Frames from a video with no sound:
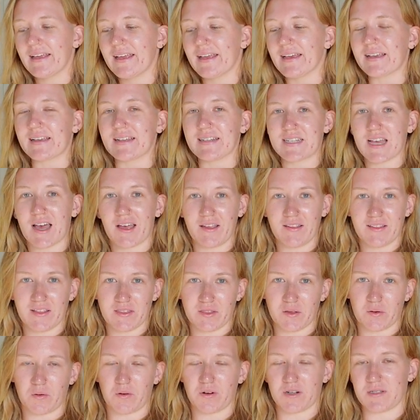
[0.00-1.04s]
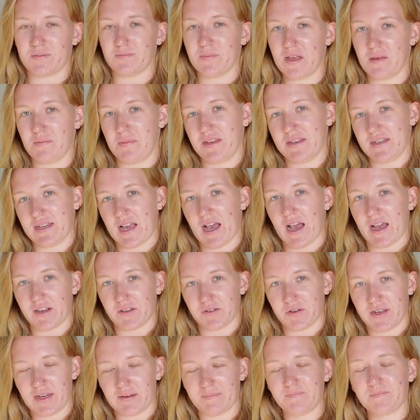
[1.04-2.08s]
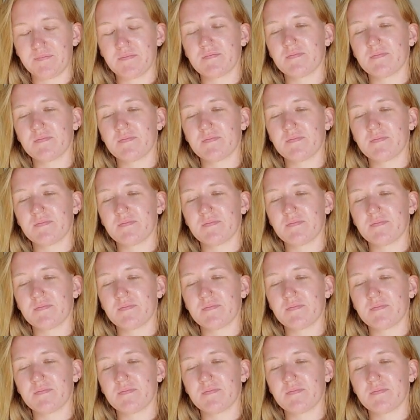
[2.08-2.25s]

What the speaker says: it can tell you that the horse may be dehydrated.